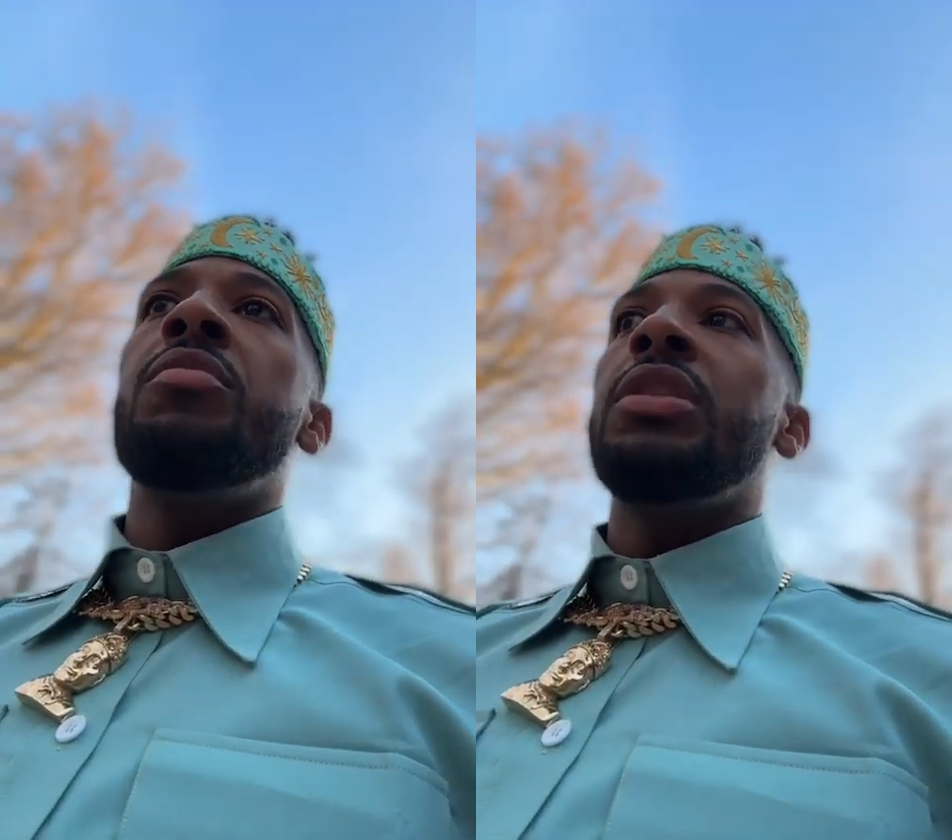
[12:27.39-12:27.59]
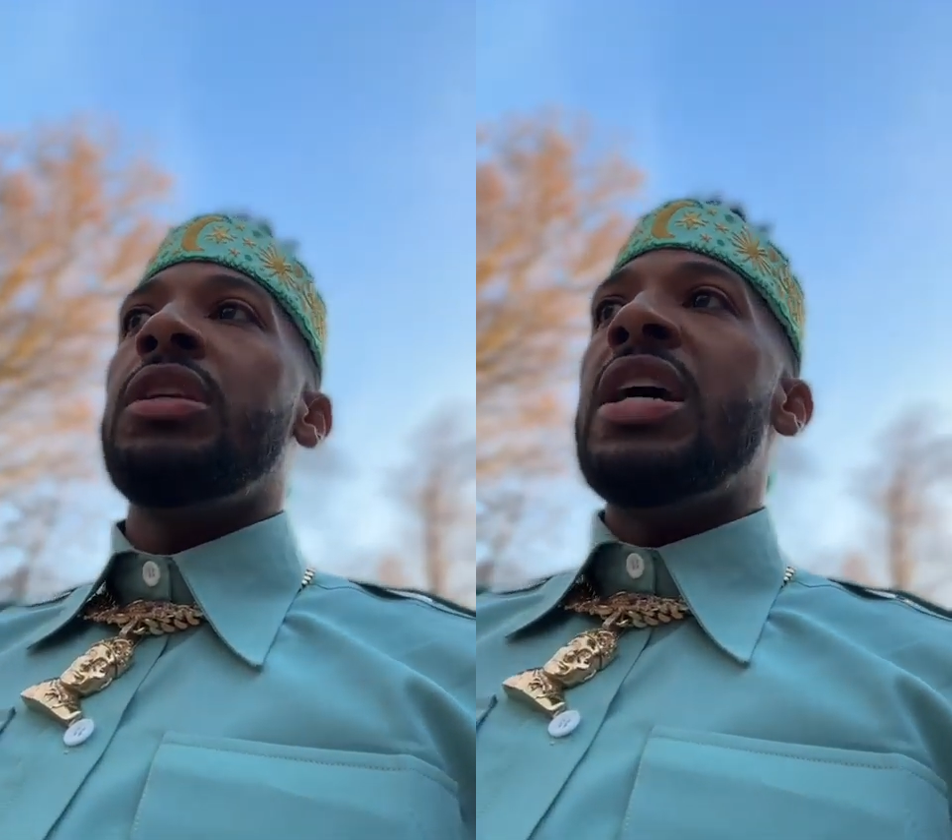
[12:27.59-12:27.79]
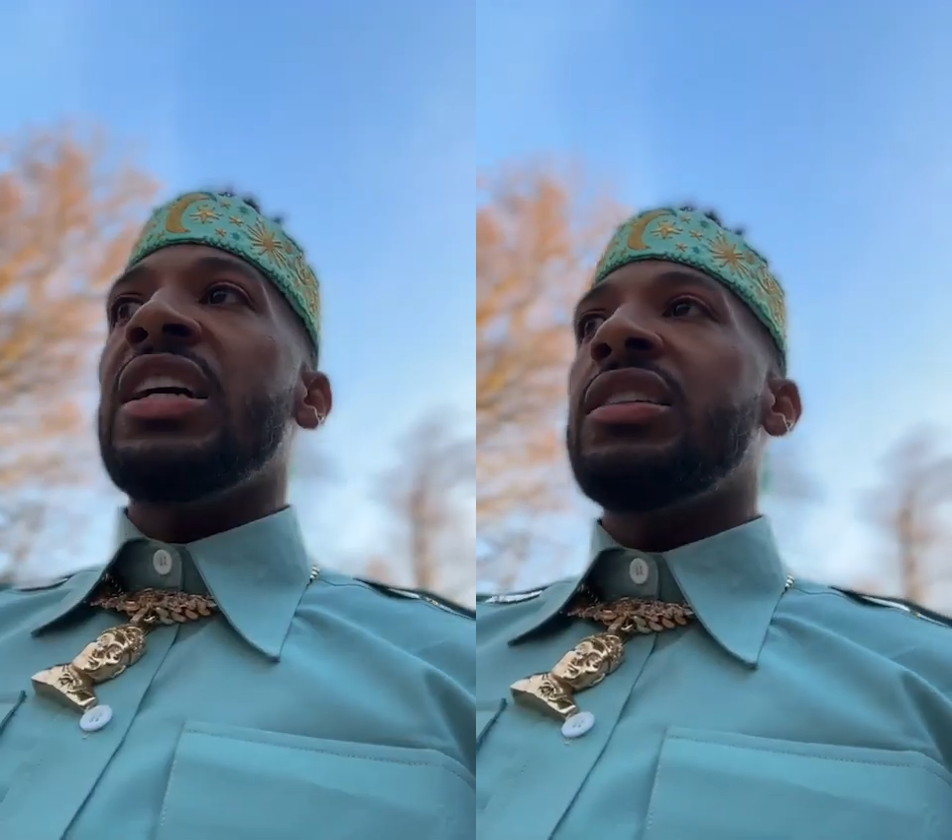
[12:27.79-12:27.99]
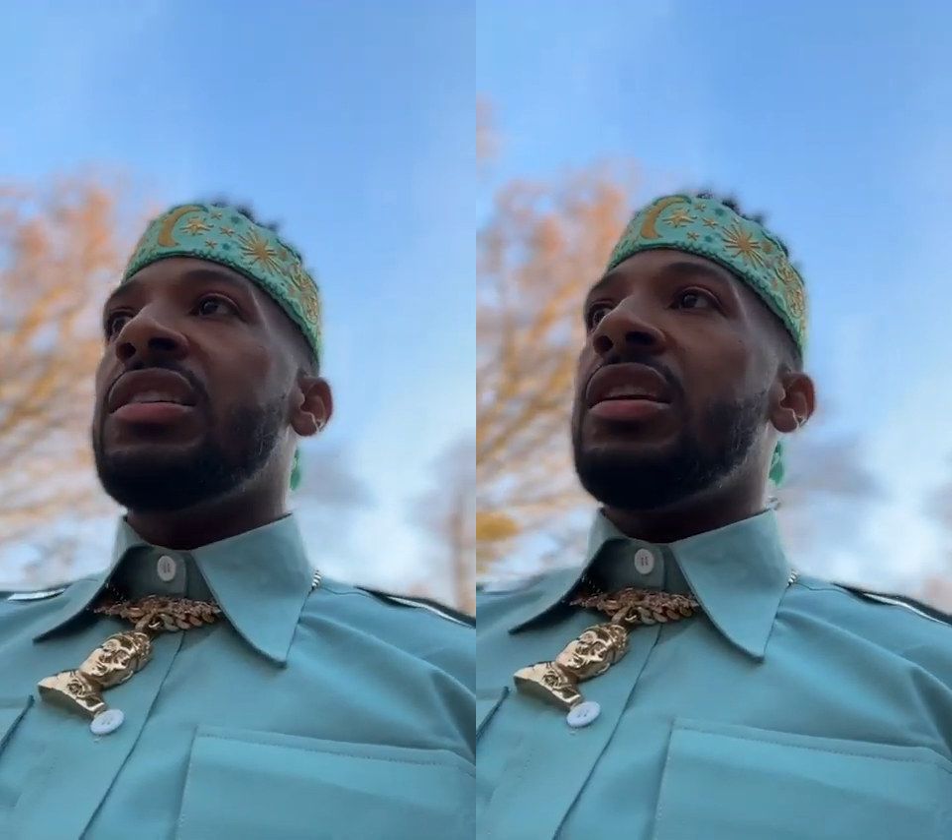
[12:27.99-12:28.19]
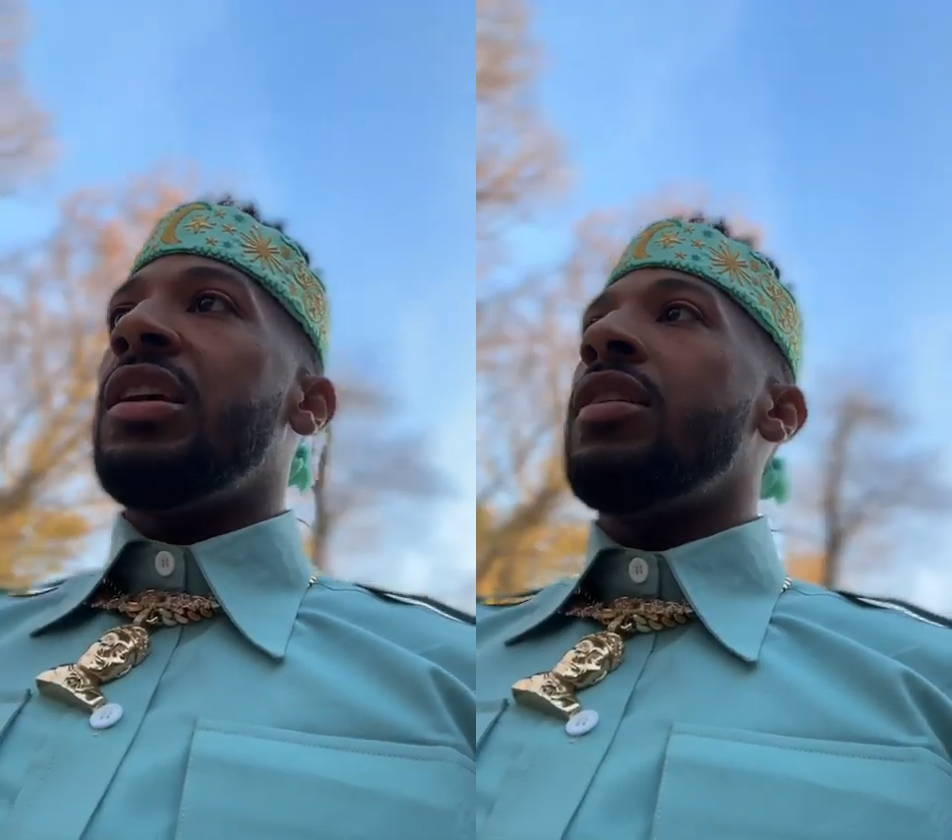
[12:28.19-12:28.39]
Forget what the
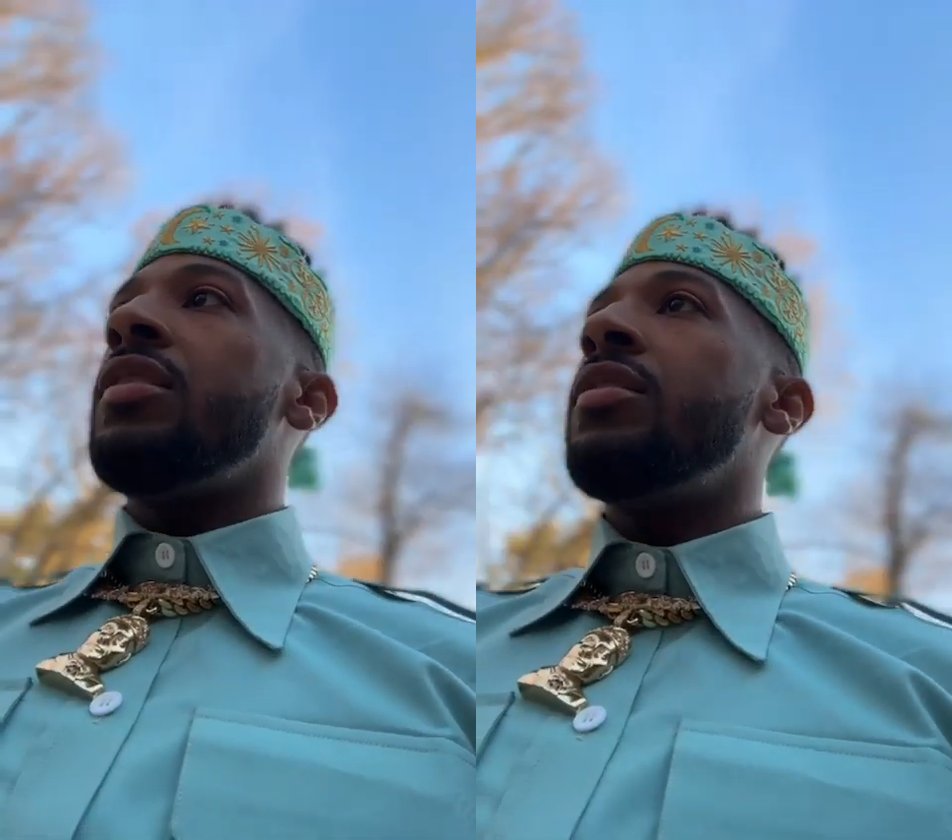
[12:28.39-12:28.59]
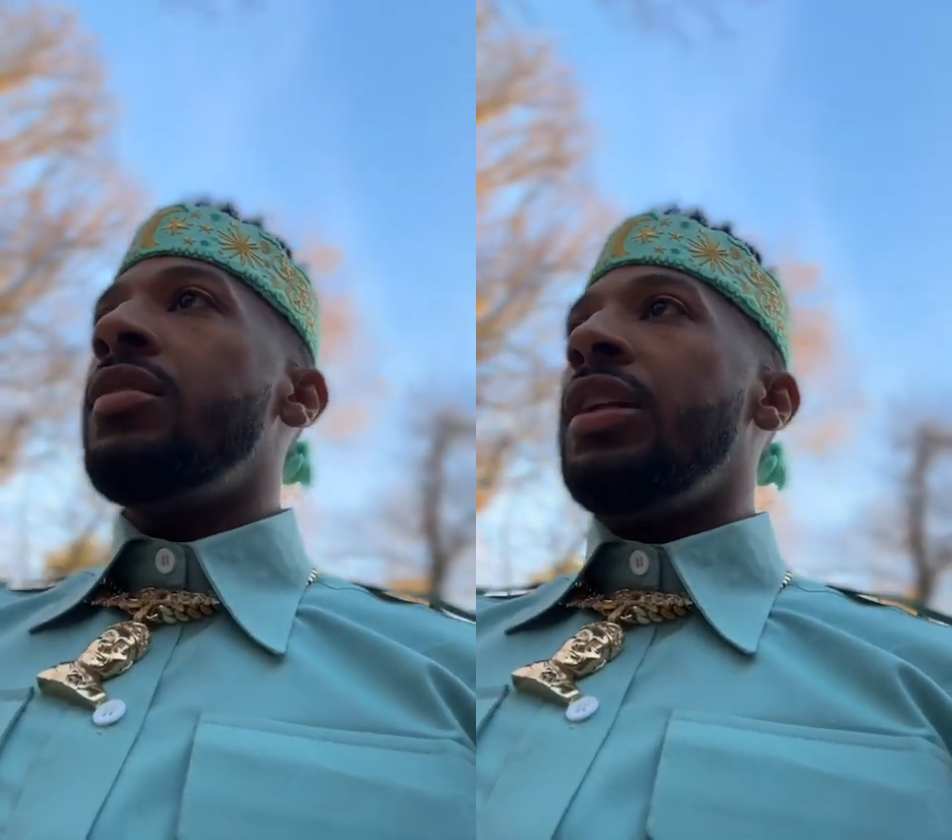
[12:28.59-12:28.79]
doctor said.